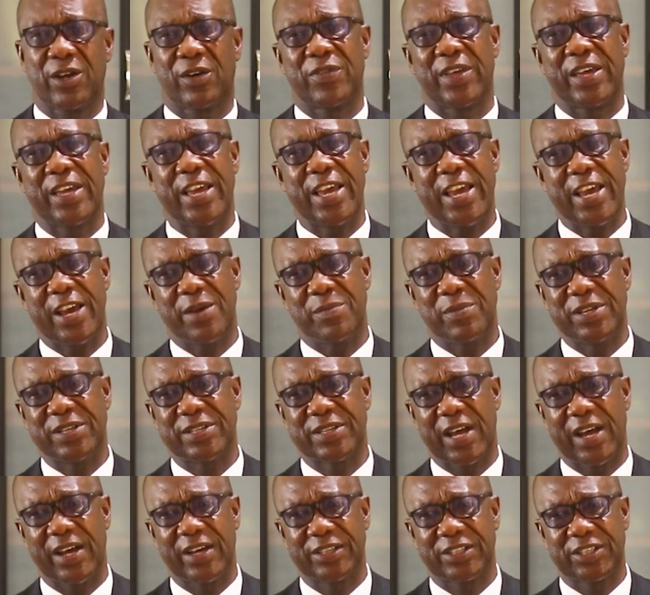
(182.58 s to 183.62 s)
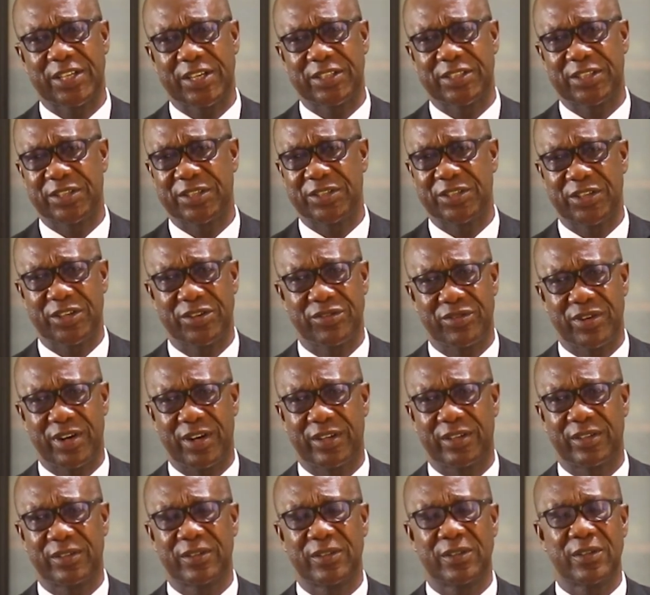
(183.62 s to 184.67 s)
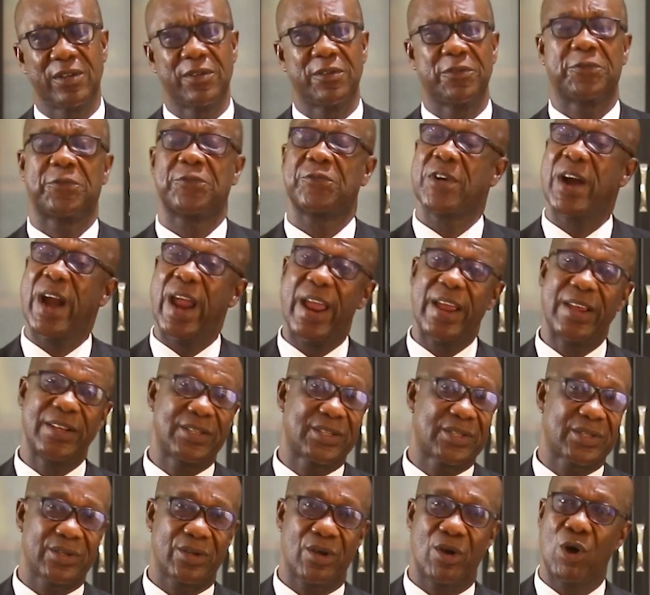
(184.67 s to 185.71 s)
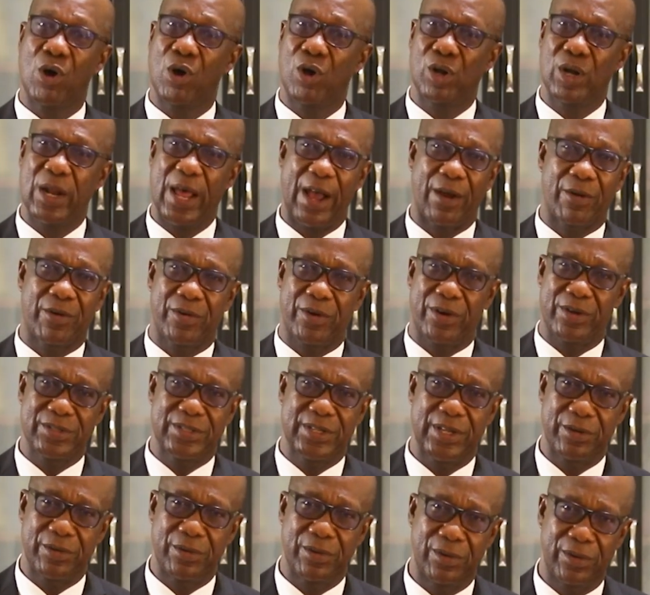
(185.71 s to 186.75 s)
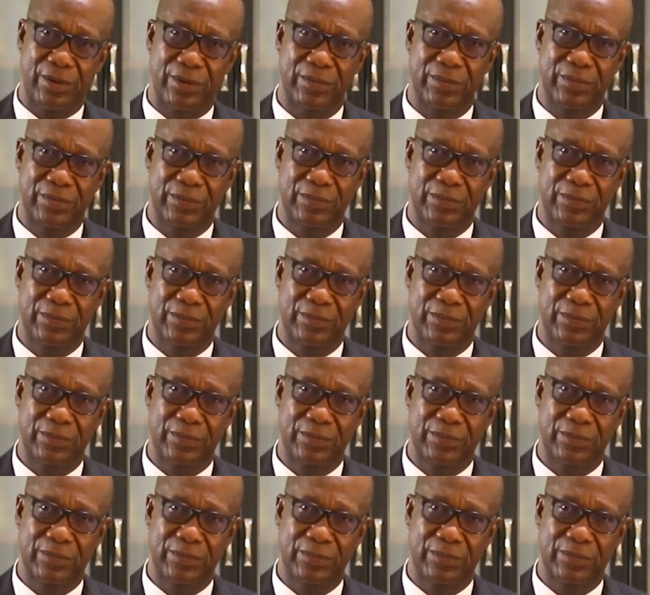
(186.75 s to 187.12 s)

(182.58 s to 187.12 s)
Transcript: and of the AME Zion Church in general. Friends all across the globe.